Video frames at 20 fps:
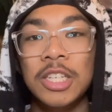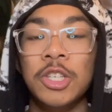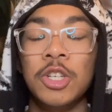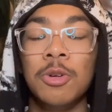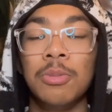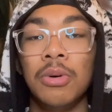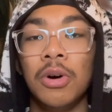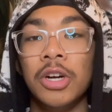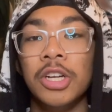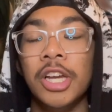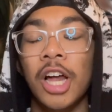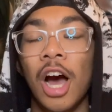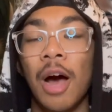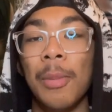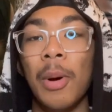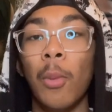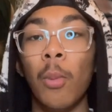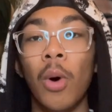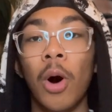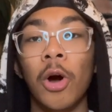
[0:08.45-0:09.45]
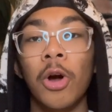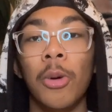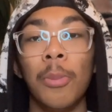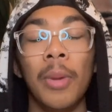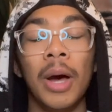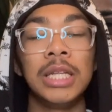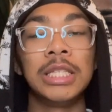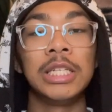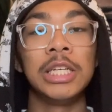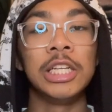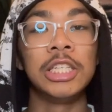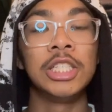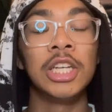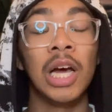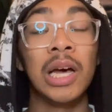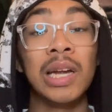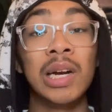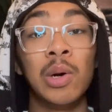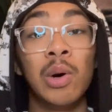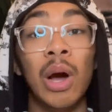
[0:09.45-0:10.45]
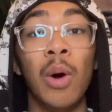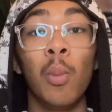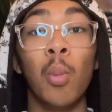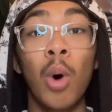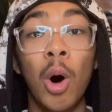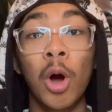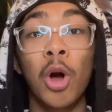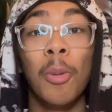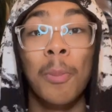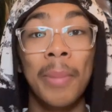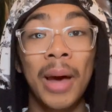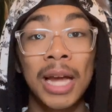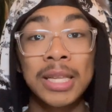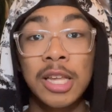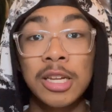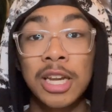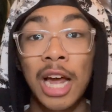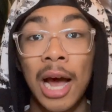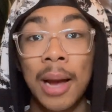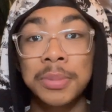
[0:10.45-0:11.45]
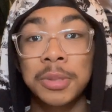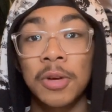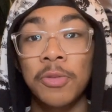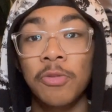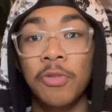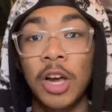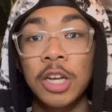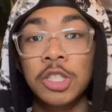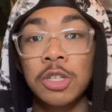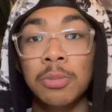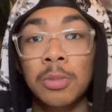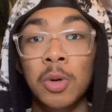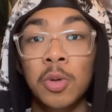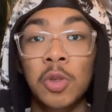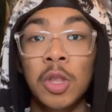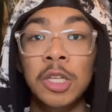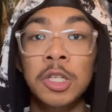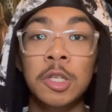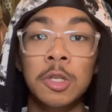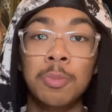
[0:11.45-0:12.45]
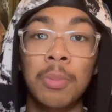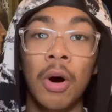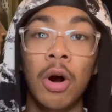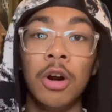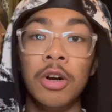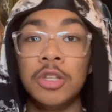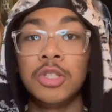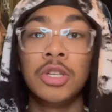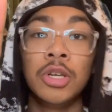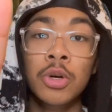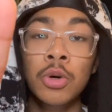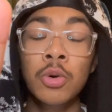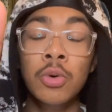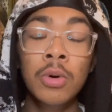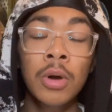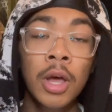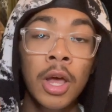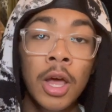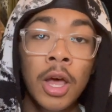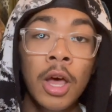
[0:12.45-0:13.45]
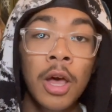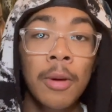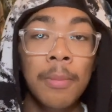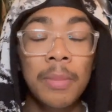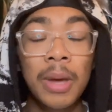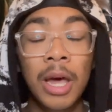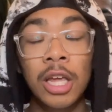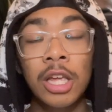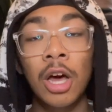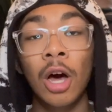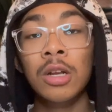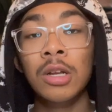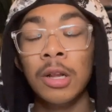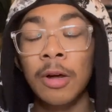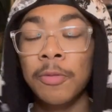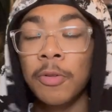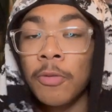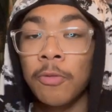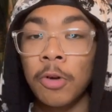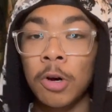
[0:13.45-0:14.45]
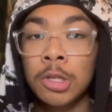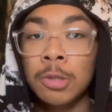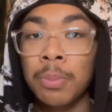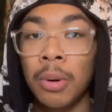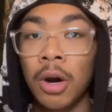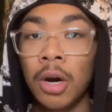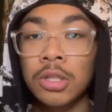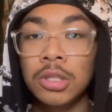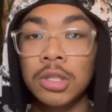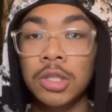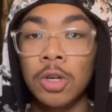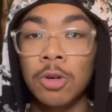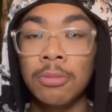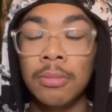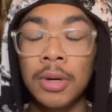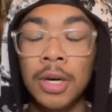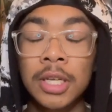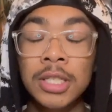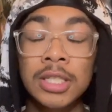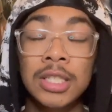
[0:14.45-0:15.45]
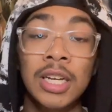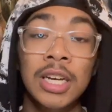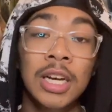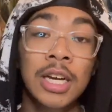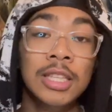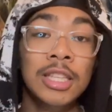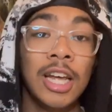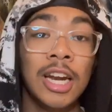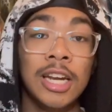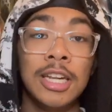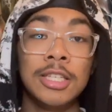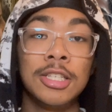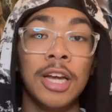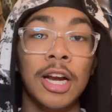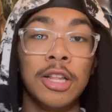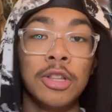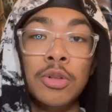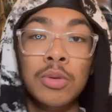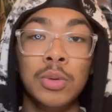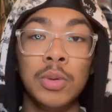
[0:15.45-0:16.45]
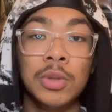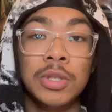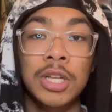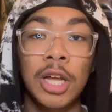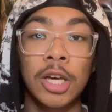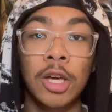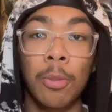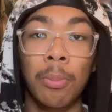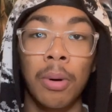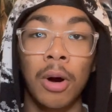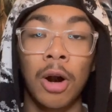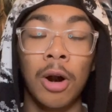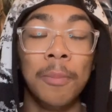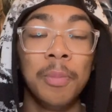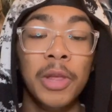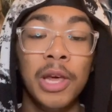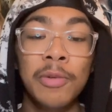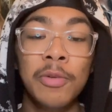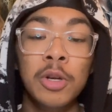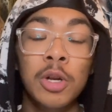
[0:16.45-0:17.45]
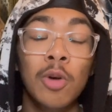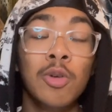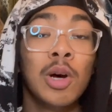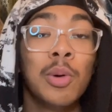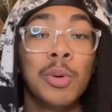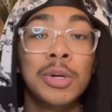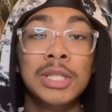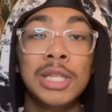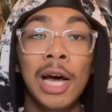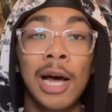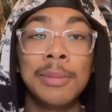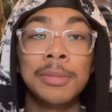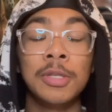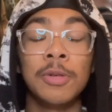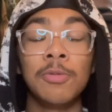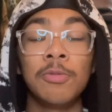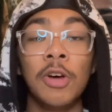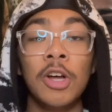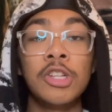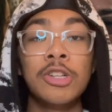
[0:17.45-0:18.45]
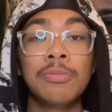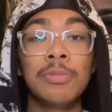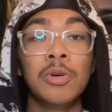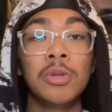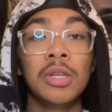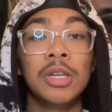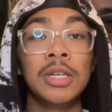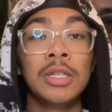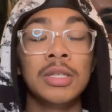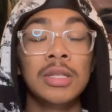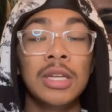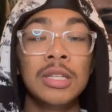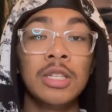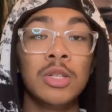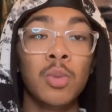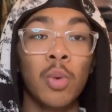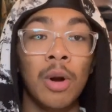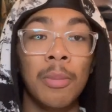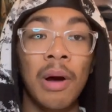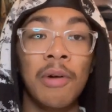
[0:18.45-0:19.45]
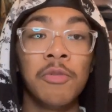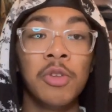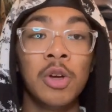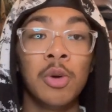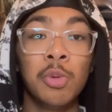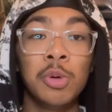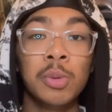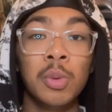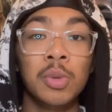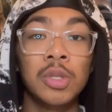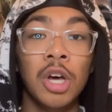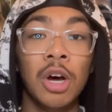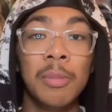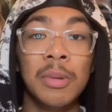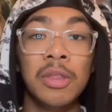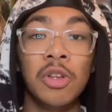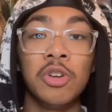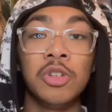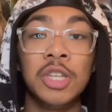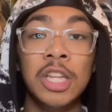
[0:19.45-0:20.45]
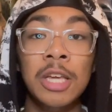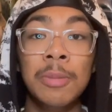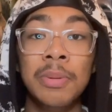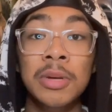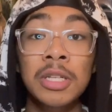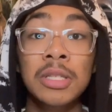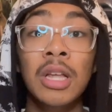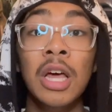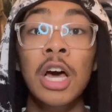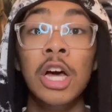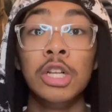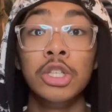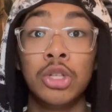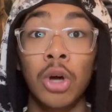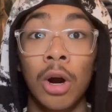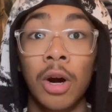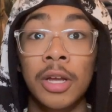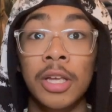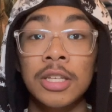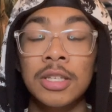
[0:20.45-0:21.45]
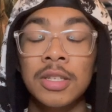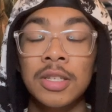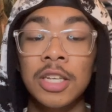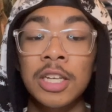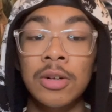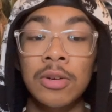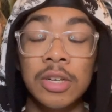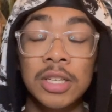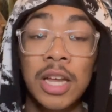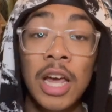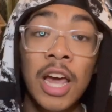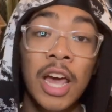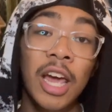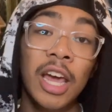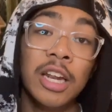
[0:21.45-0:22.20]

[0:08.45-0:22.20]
It's your boy Dime, and welcome back to the channel, and welcome back to Dime's Confession Booth. This is part two. Man, y'all love the first part so much that I decided to do a second part. If you don't know what Dime's Confession Booth is, this is where my viewers will tell me their deepest, darkest secrets.